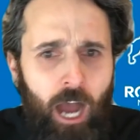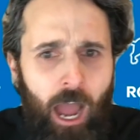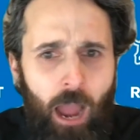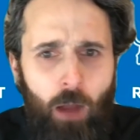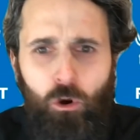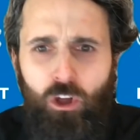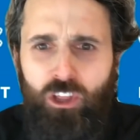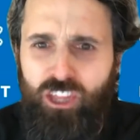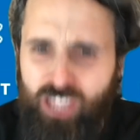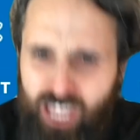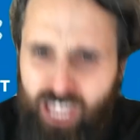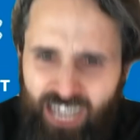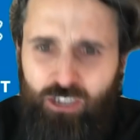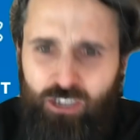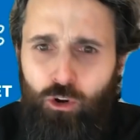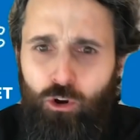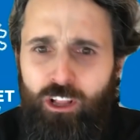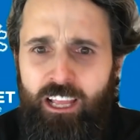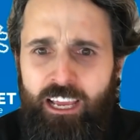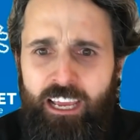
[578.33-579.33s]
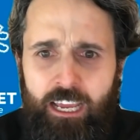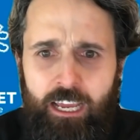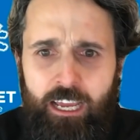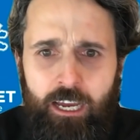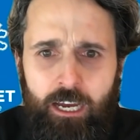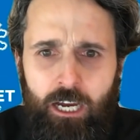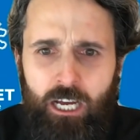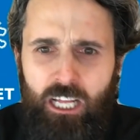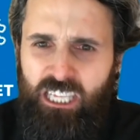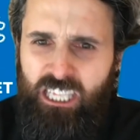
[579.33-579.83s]
I will literally,
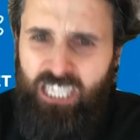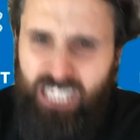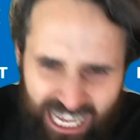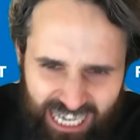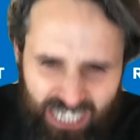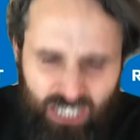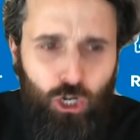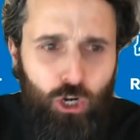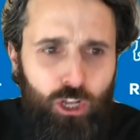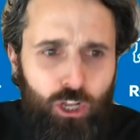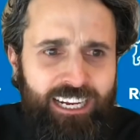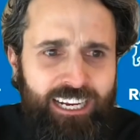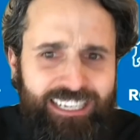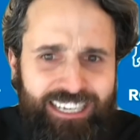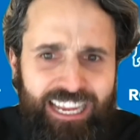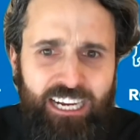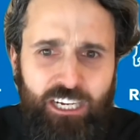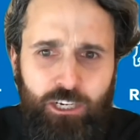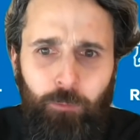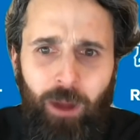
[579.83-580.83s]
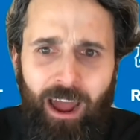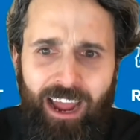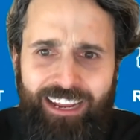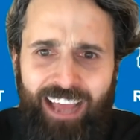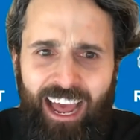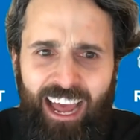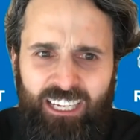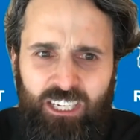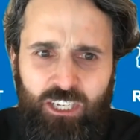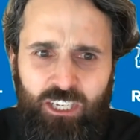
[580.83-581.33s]
literally teach my
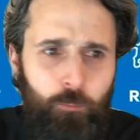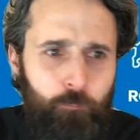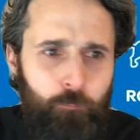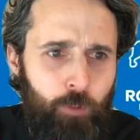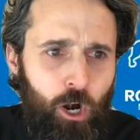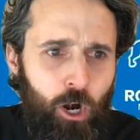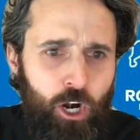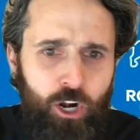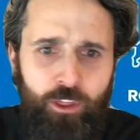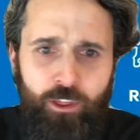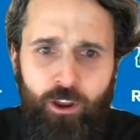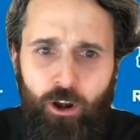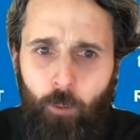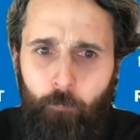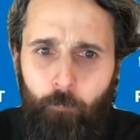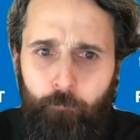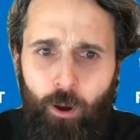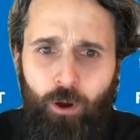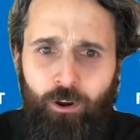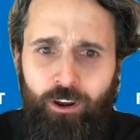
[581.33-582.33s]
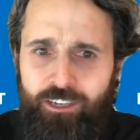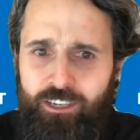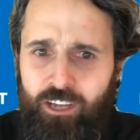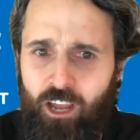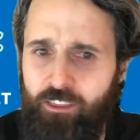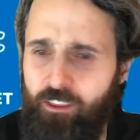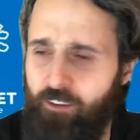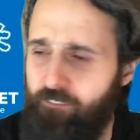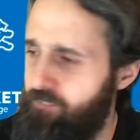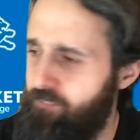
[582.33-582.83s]
guys to murder their opponents
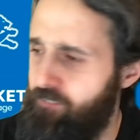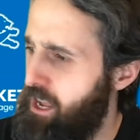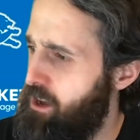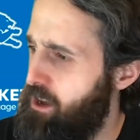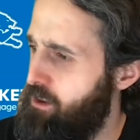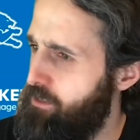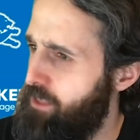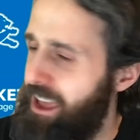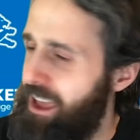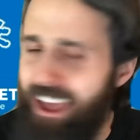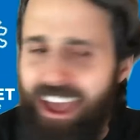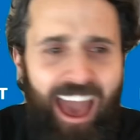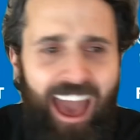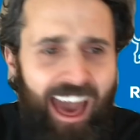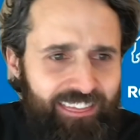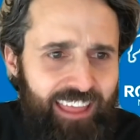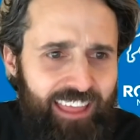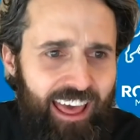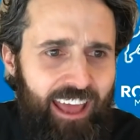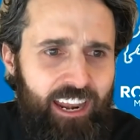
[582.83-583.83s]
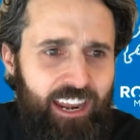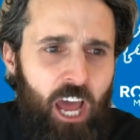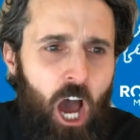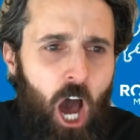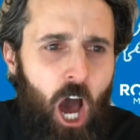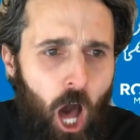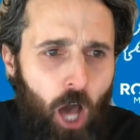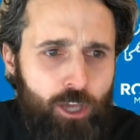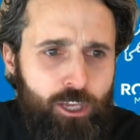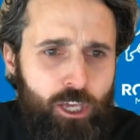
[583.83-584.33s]
on the field. And then
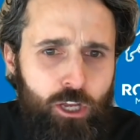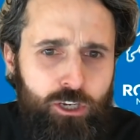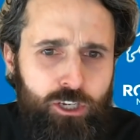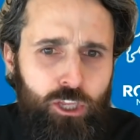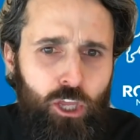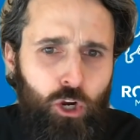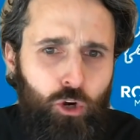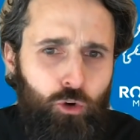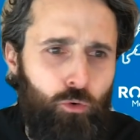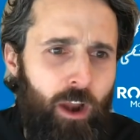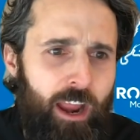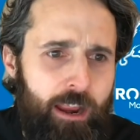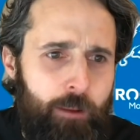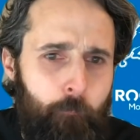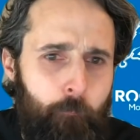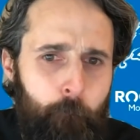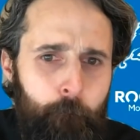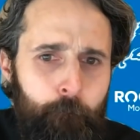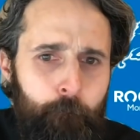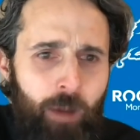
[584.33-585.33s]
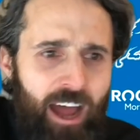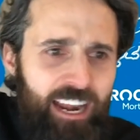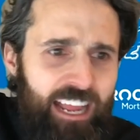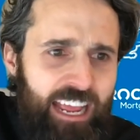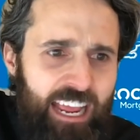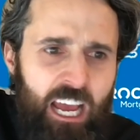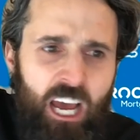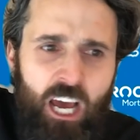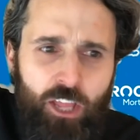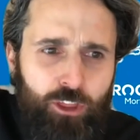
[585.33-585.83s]
I'll use the great
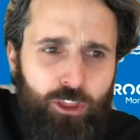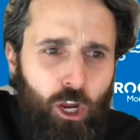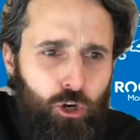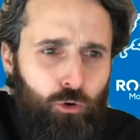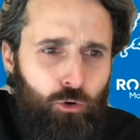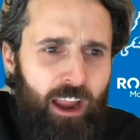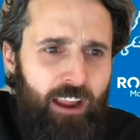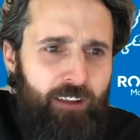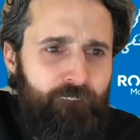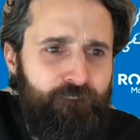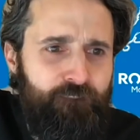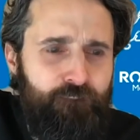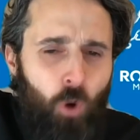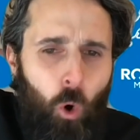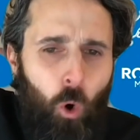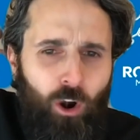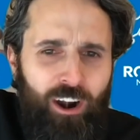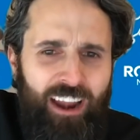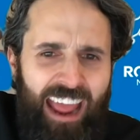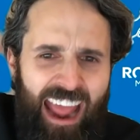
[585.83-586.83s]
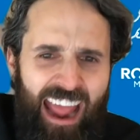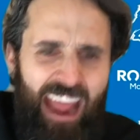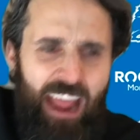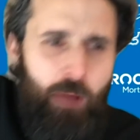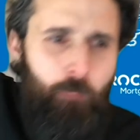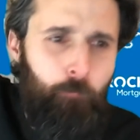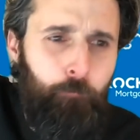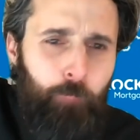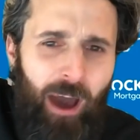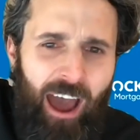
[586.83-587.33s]
money, the great Ford
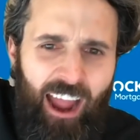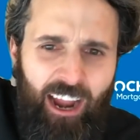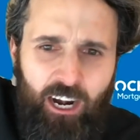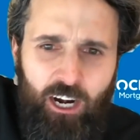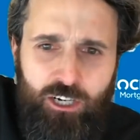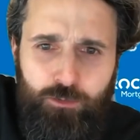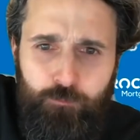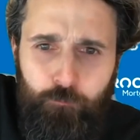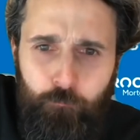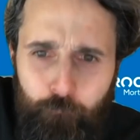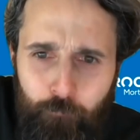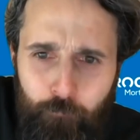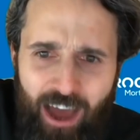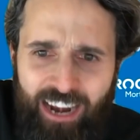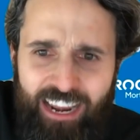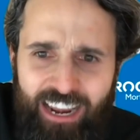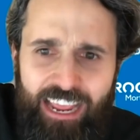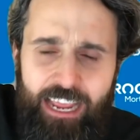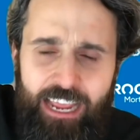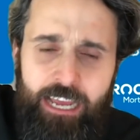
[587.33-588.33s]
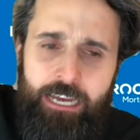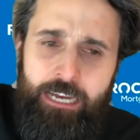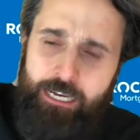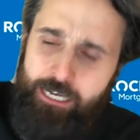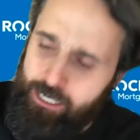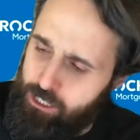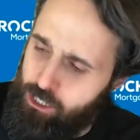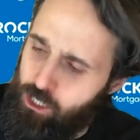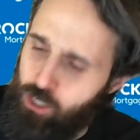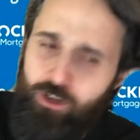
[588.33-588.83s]
Empire's money
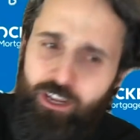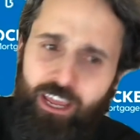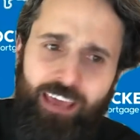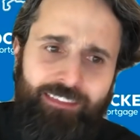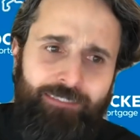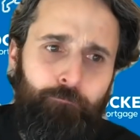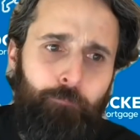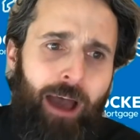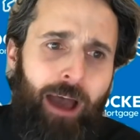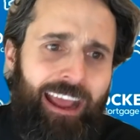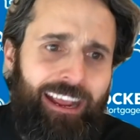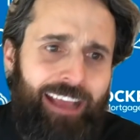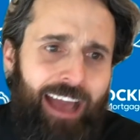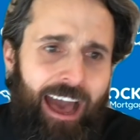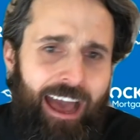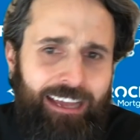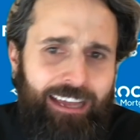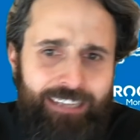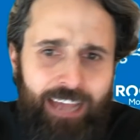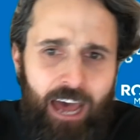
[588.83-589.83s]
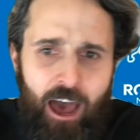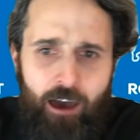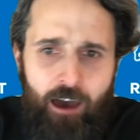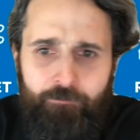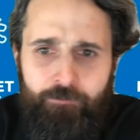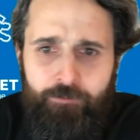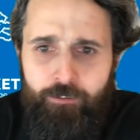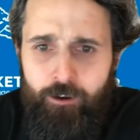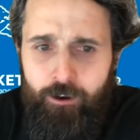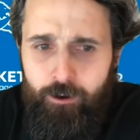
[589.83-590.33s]
to get my guys
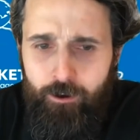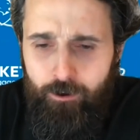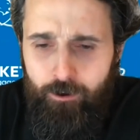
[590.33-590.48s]
off.